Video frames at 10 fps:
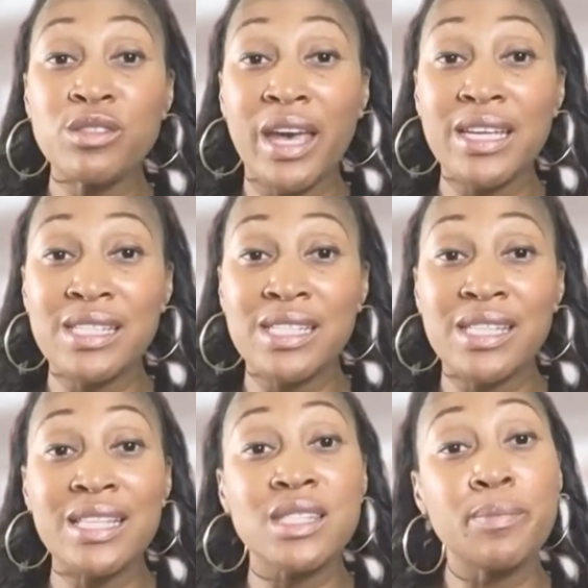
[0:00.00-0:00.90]
cases,
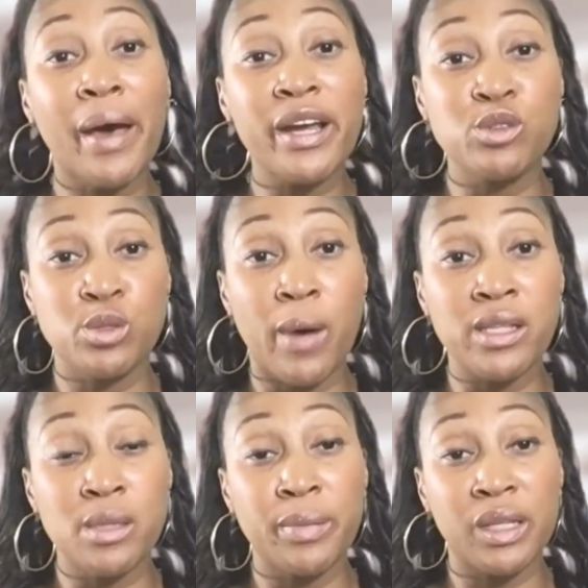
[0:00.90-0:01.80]
it's the buyer's
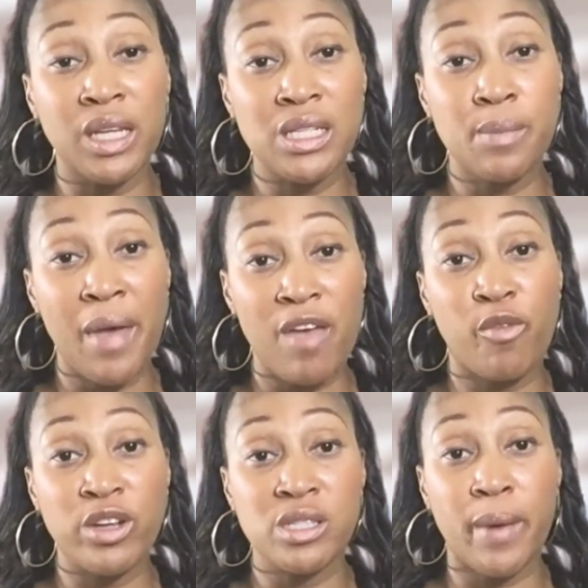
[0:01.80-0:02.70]
responsibility to pay
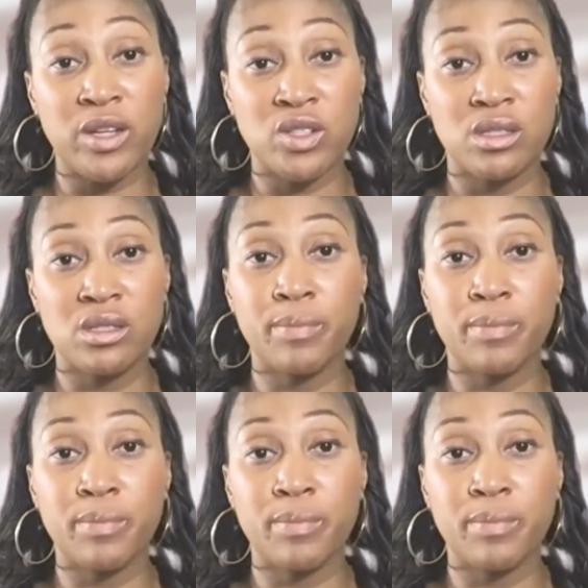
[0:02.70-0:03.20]
for inspections,